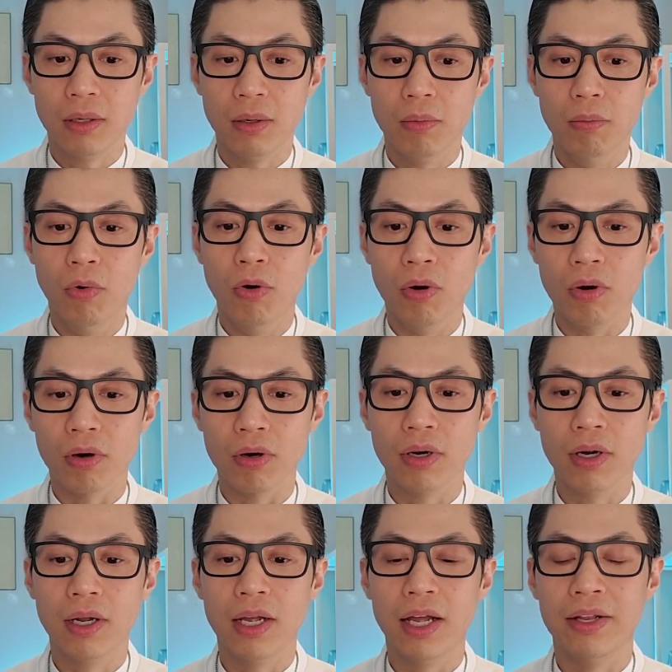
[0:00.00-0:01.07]
more
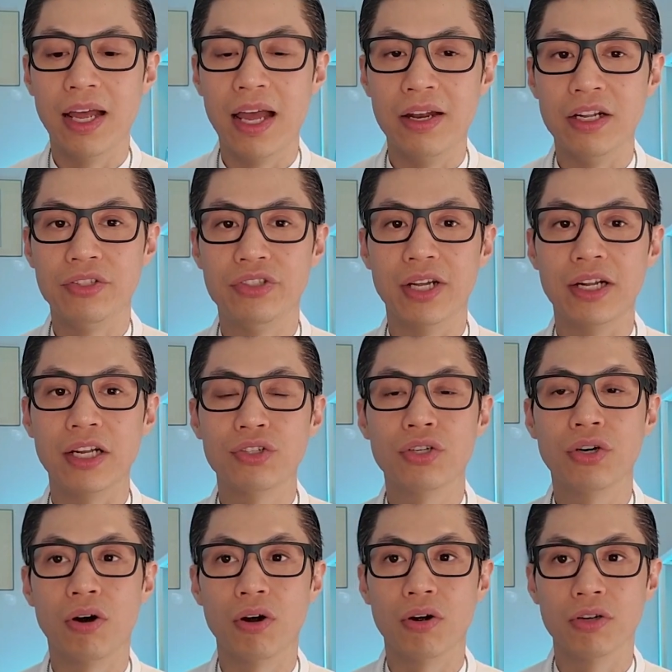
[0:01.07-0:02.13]
an energetic
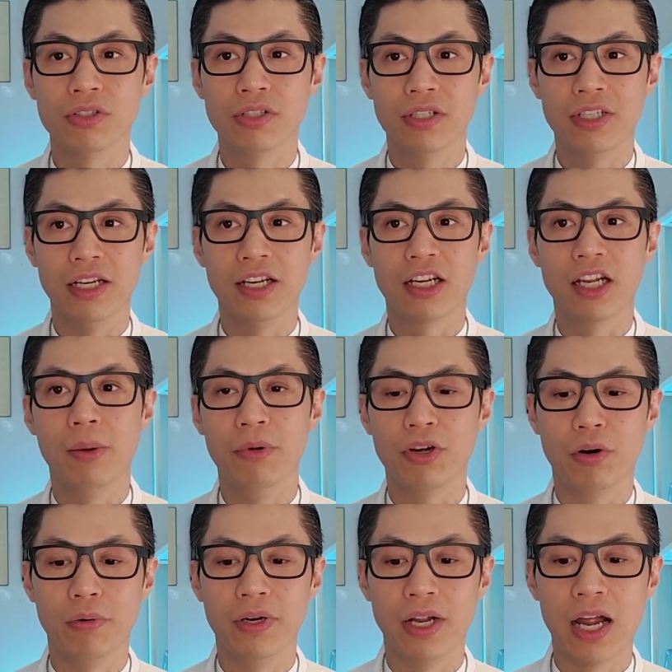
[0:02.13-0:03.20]
charge than a
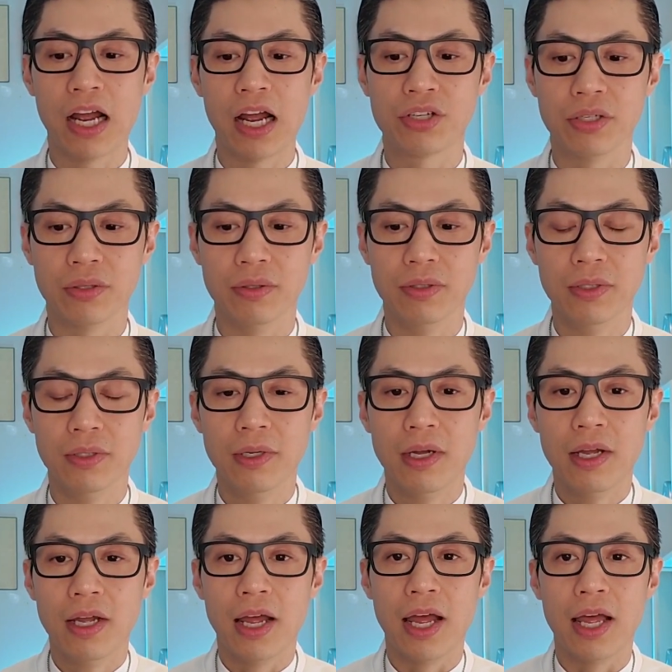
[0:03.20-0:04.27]
chemical reaction.
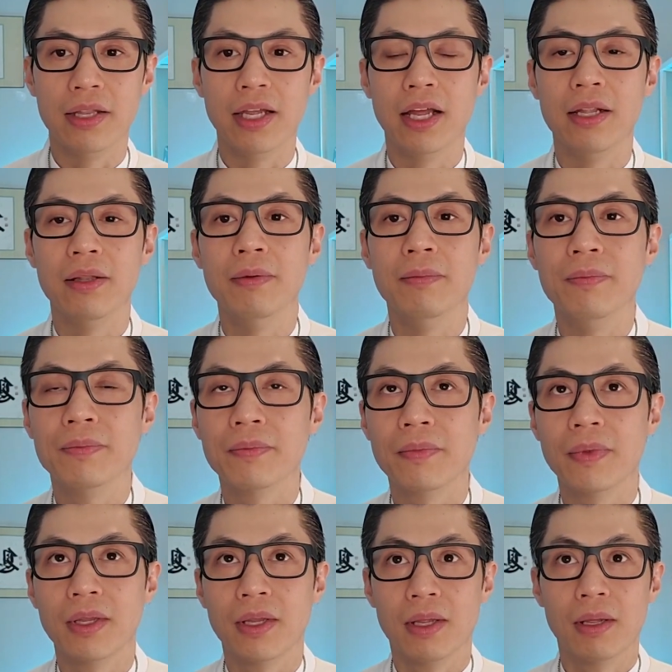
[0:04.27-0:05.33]
And then
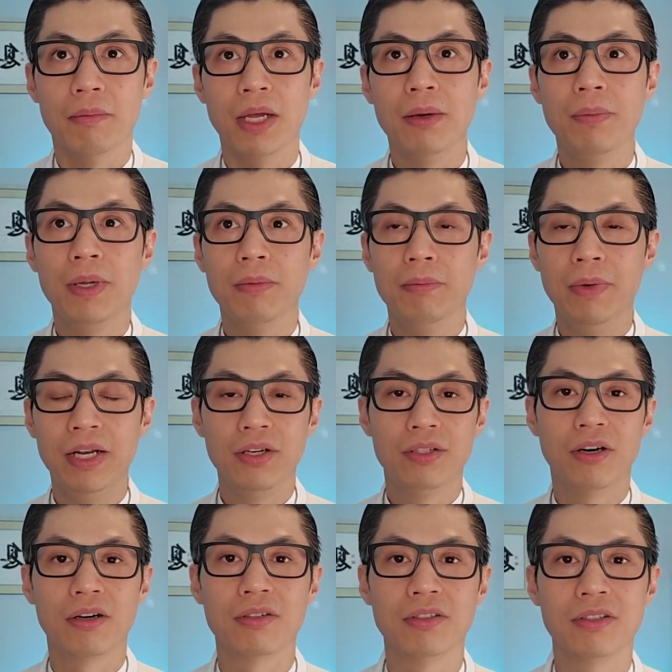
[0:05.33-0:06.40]
many
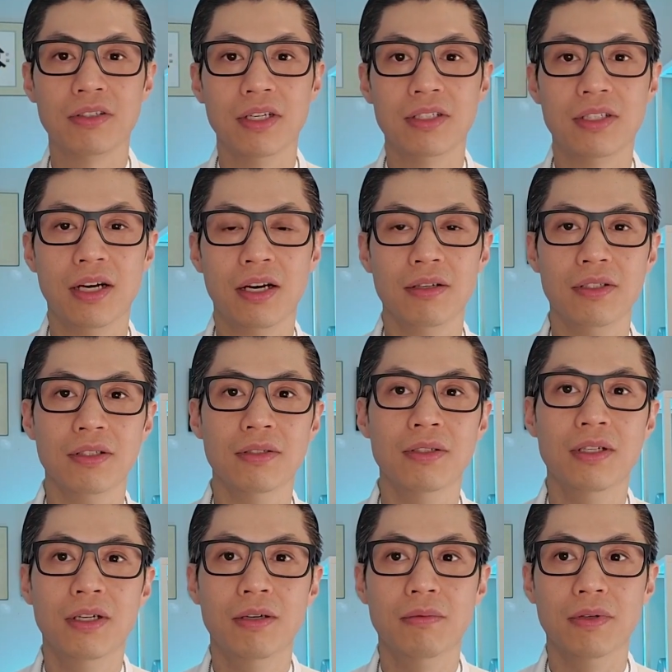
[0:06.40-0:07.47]
doctors are going to tell you,
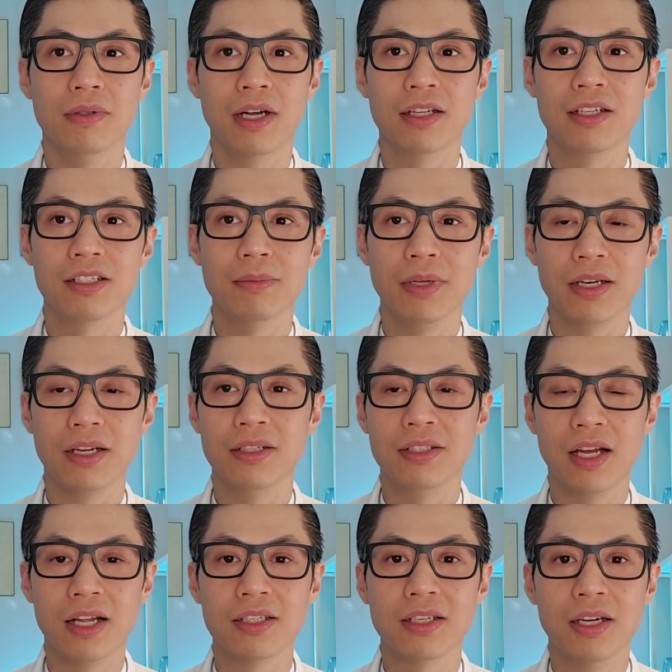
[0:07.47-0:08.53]
well, that doesn't make any
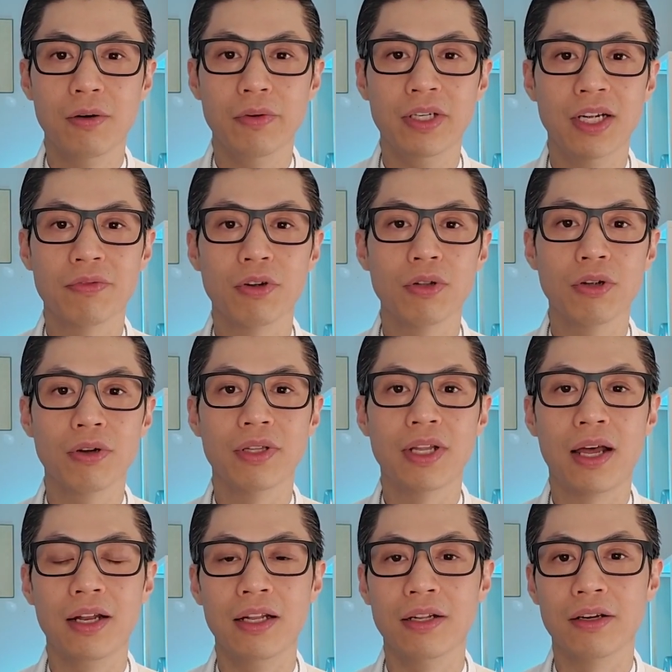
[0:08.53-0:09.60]
sense. We never learned
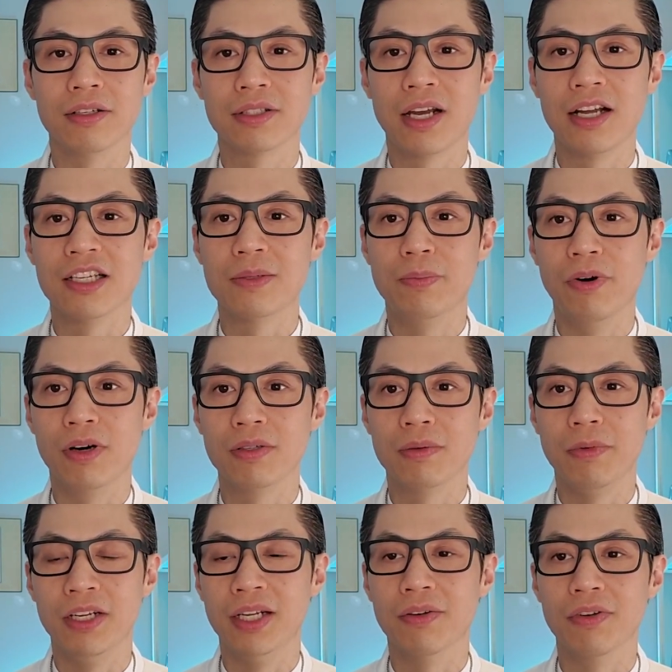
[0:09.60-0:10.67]
that in our science books.
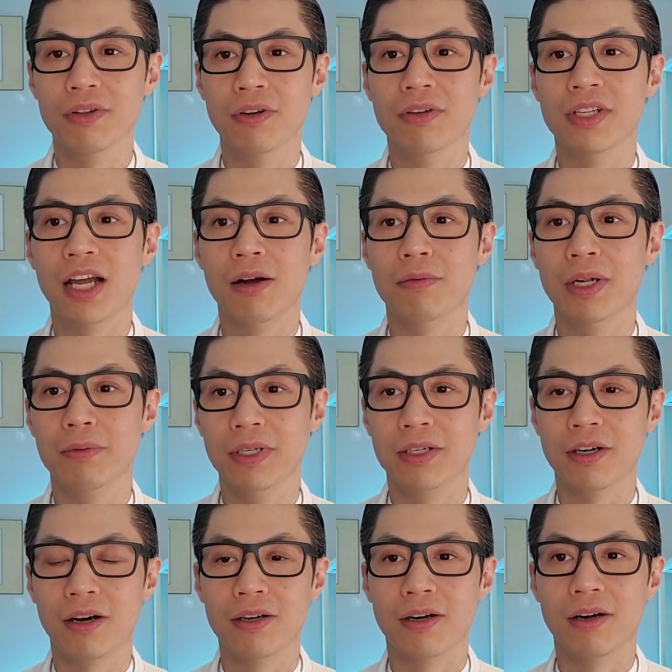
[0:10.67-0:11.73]
We never learned that when we
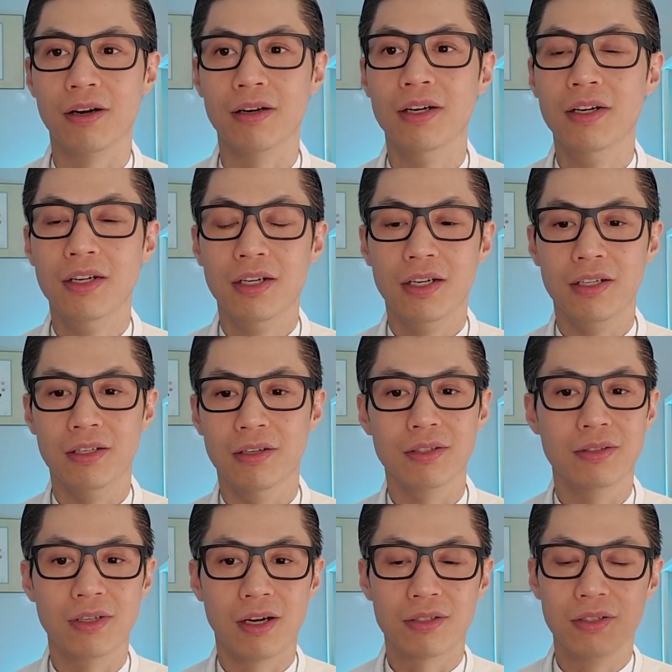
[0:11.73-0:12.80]
got our, you know,
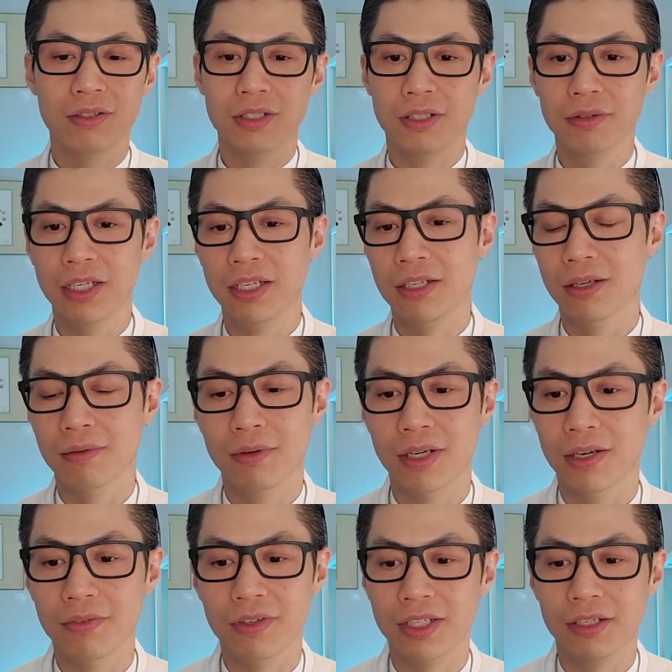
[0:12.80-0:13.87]
doctor degree or
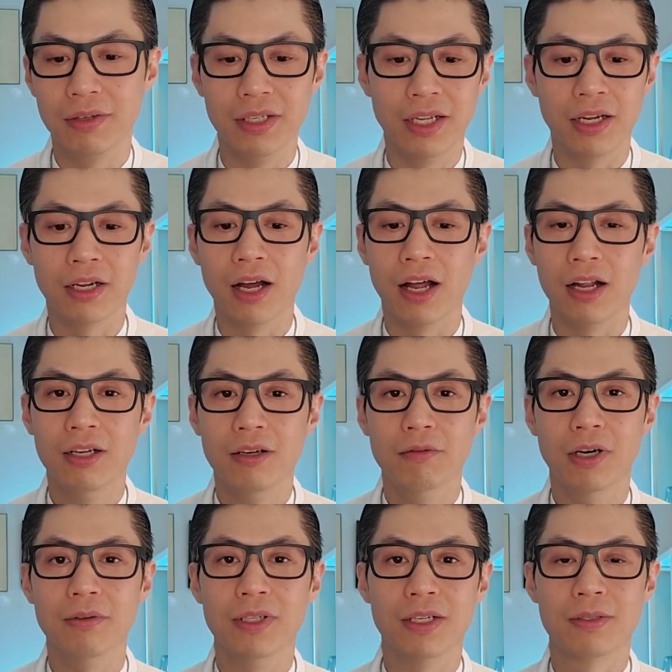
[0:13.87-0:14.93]
whatever degree they got.
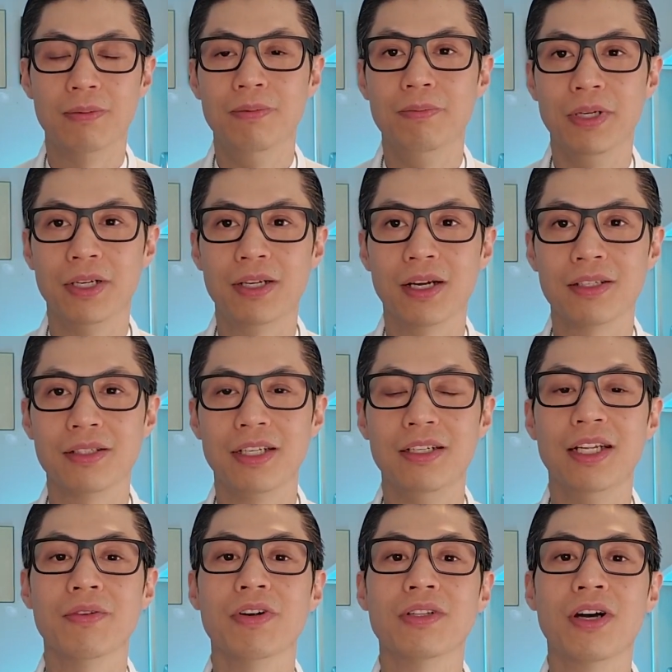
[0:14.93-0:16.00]
Well, that's because we
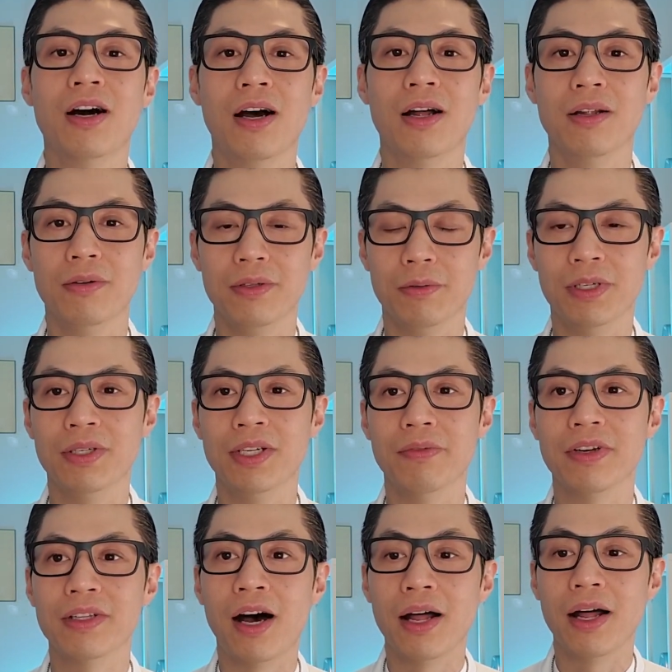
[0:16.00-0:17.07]
were never
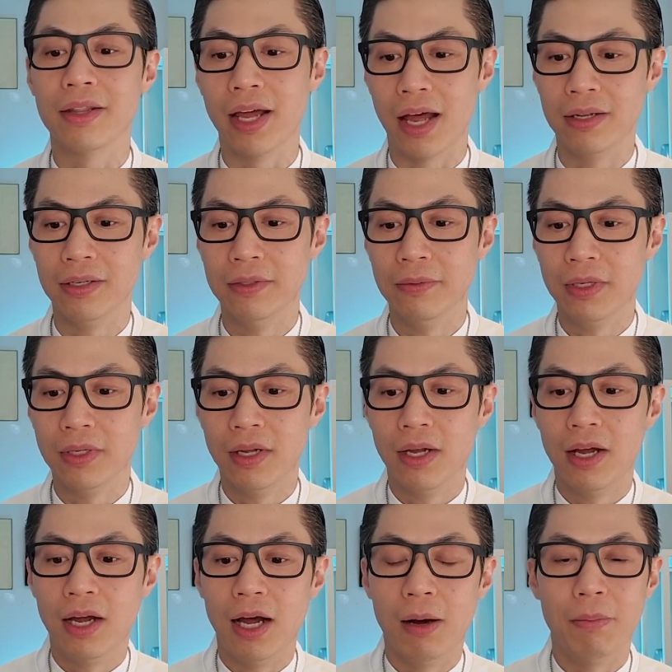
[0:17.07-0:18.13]
taught that.
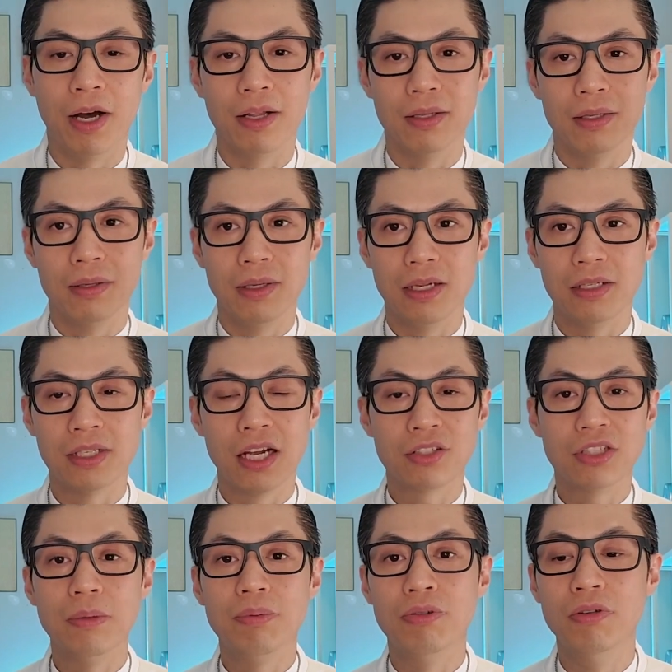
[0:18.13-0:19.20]
But it's
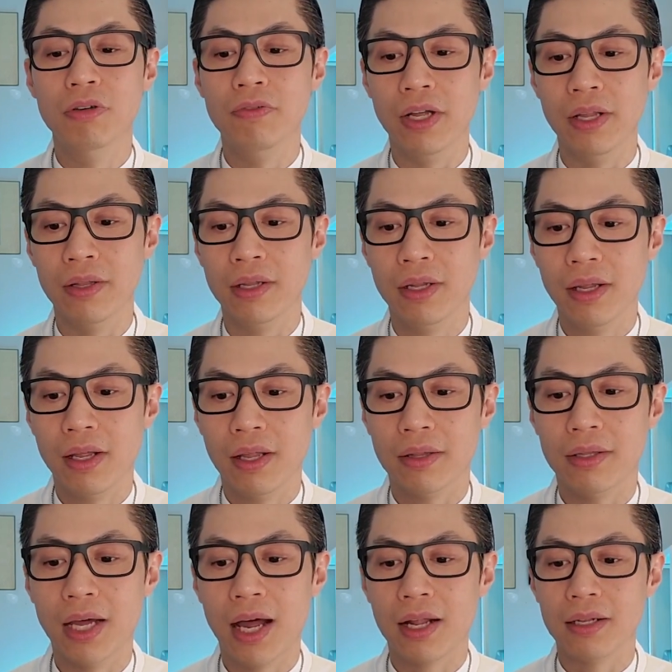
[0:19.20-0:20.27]
actually proven
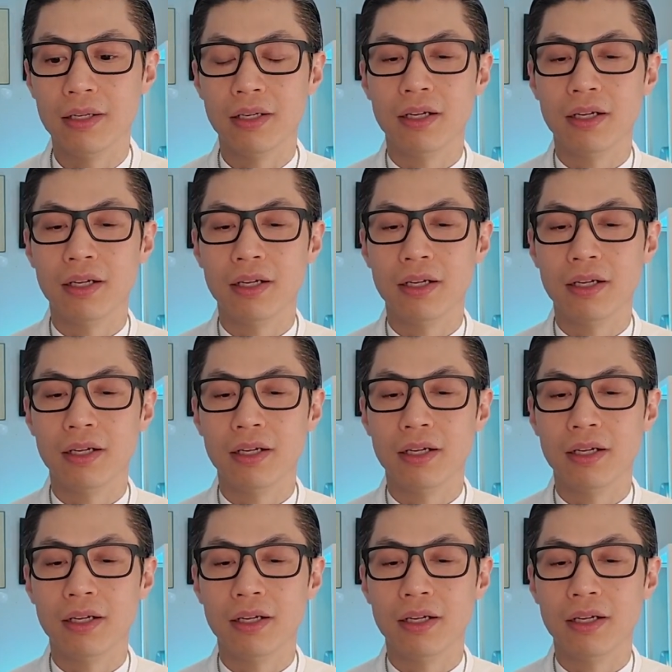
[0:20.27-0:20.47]
that